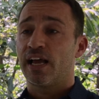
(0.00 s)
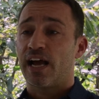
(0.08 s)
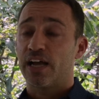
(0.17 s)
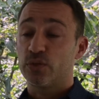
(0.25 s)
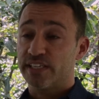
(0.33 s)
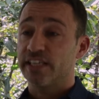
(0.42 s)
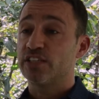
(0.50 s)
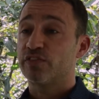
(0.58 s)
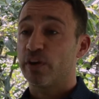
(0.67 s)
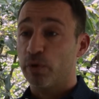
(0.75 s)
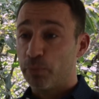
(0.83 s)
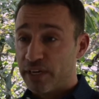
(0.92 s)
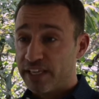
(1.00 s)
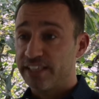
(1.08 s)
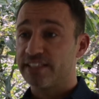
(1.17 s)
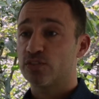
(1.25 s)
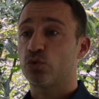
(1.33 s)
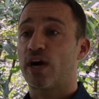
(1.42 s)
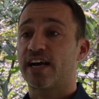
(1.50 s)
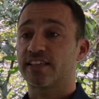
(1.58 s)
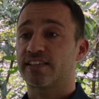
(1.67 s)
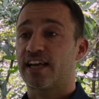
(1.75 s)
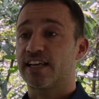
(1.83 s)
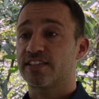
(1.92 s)
IUCN is very pleased to
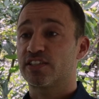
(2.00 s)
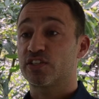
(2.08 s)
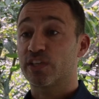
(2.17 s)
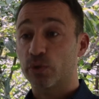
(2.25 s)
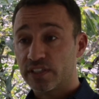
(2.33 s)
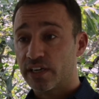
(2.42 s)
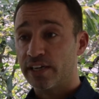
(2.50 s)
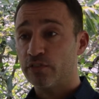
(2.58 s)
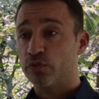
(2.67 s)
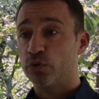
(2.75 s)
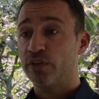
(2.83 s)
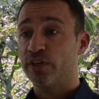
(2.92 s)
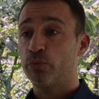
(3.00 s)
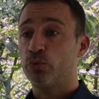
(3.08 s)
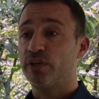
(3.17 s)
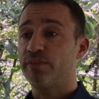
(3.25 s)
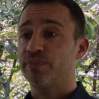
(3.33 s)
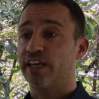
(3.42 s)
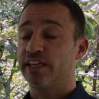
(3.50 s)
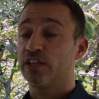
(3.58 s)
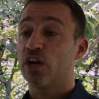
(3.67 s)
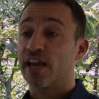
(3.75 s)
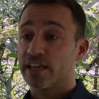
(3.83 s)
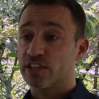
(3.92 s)
act as the Secretariat for the IBRRI and it
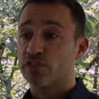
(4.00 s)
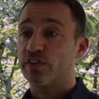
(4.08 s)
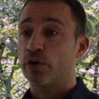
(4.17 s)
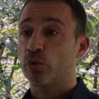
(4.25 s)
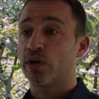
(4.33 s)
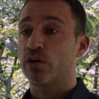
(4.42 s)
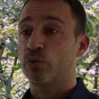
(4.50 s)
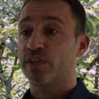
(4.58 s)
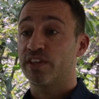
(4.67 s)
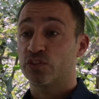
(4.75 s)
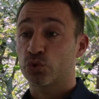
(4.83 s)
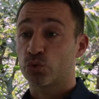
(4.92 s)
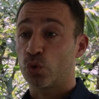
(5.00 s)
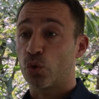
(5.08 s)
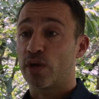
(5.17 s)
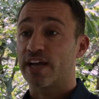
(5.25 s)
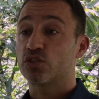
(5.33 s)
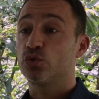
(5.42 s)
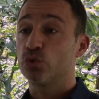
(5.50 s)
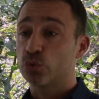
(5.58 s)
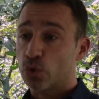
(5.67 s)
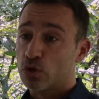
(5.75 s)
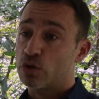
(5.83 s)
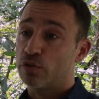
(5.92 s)
aligns very well with its role as
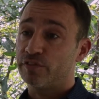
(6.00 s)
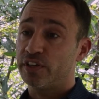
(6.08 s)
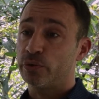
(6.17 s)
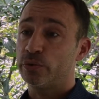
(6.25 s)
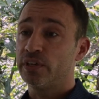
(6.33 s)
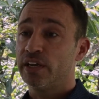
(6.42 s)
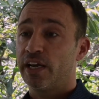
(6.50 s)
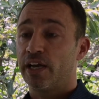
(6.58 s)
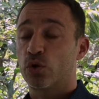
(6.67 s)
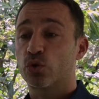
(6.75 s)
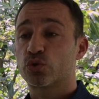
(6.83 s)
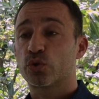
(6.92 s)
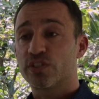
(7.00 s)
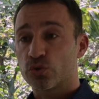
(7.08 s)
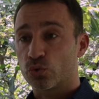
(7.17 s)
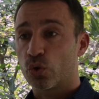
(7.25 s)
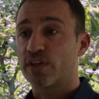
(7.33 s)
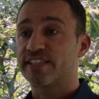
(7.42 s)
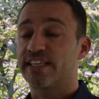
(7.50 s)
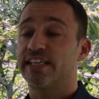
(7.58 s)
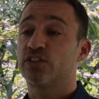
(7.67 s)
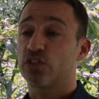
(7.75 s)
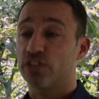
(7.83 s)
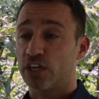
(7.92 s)
neutral convener and also its role as
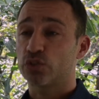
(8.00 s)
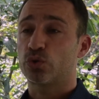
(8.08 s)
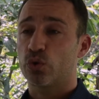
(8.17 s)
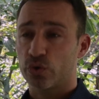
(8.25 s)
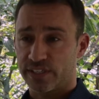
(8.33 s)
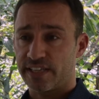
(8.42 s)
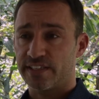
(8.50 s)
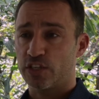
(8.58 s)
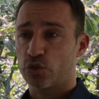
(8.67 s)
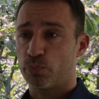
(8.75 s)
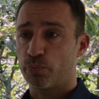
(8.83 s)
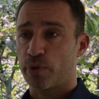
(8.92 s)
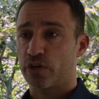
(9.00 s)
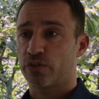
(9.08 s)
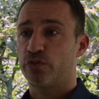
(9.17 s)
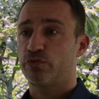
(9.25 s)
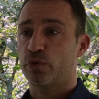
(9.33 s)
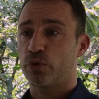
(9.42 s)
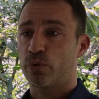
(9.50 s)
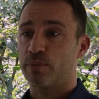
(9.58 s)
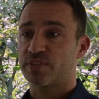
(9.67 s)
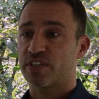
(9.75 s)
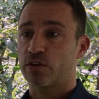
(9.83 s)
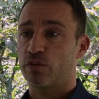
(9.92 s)
international organization partner for the
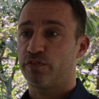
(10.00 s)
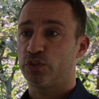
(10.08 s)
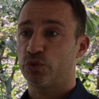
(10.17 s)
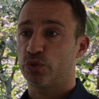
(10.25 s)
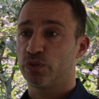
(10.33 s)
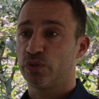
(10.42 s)
Ramsar Convention.